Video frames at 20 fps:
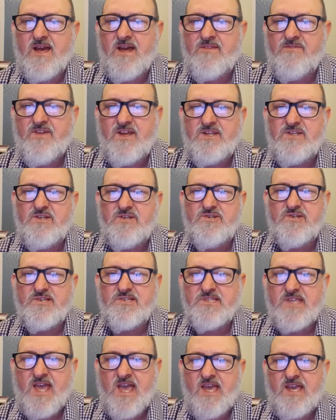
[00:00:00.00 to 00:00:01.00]
and then you
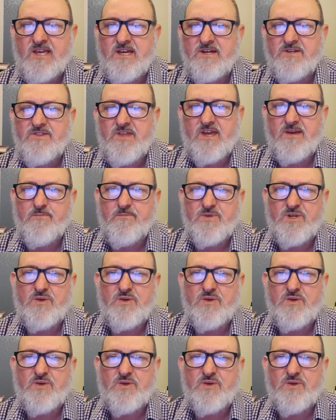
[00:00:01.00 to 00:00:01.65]
just anchor them.